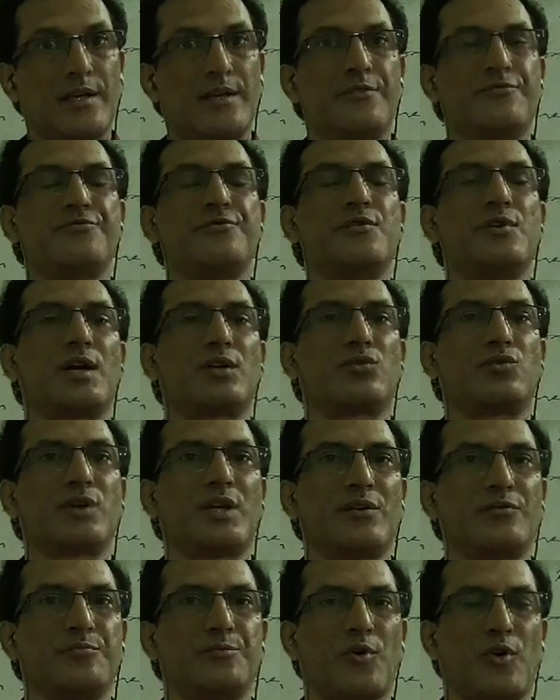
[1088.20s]
If you want to
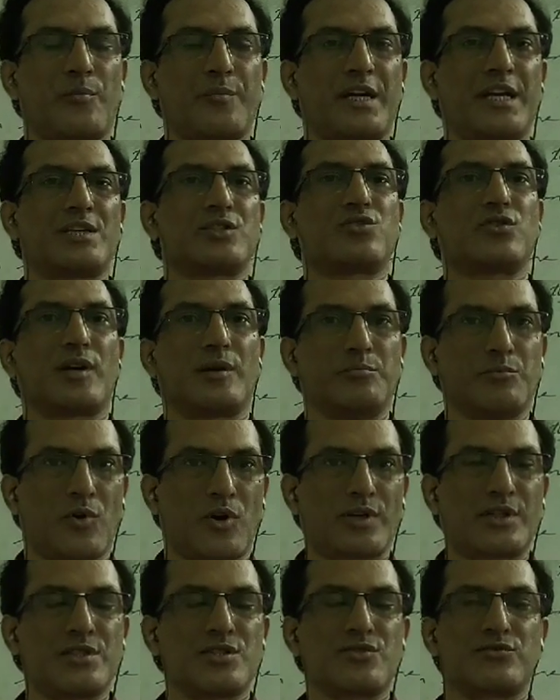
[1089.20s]
give prominence or
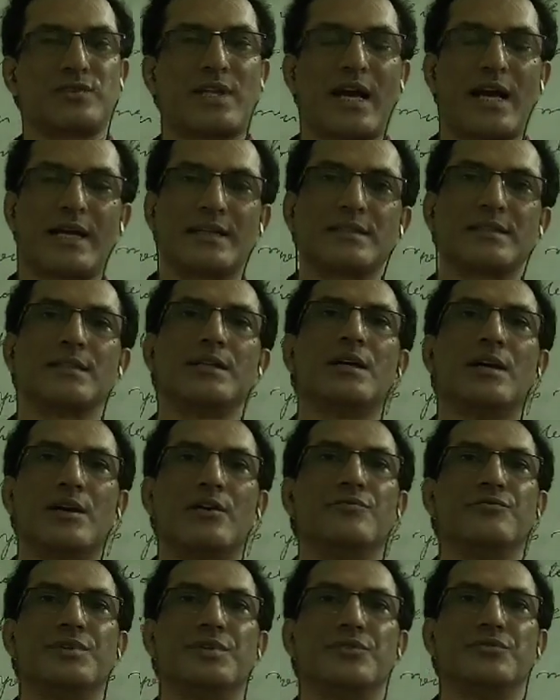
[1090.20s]
importance to
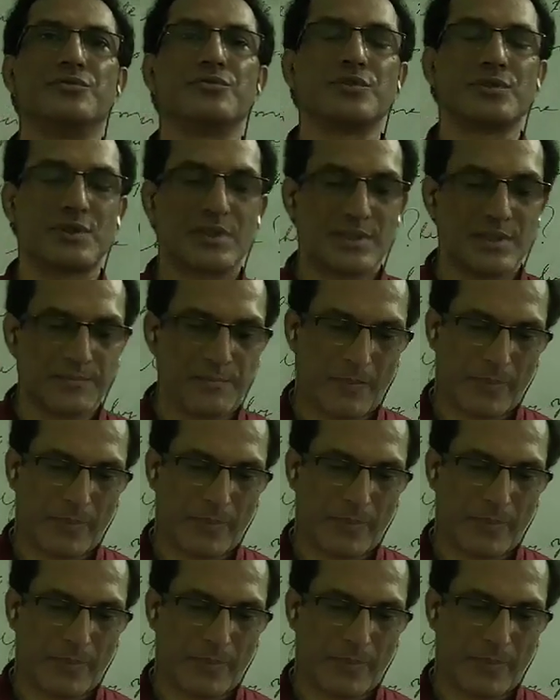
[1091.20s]
that, we use